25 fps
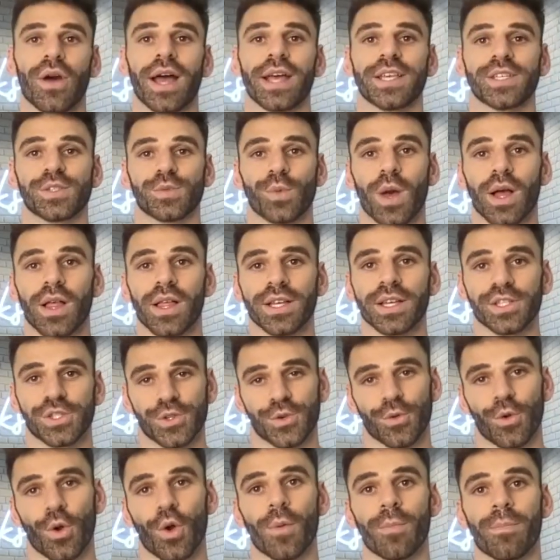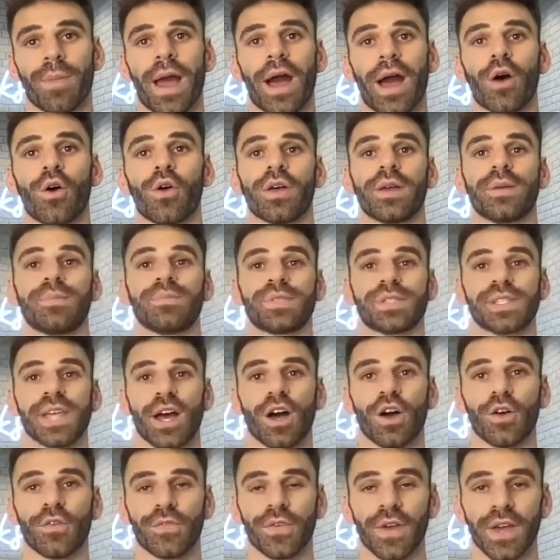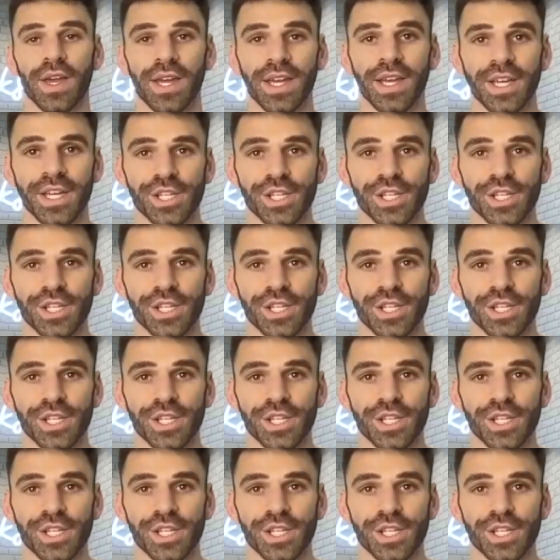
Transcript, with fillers: as well as Jerome Powell himself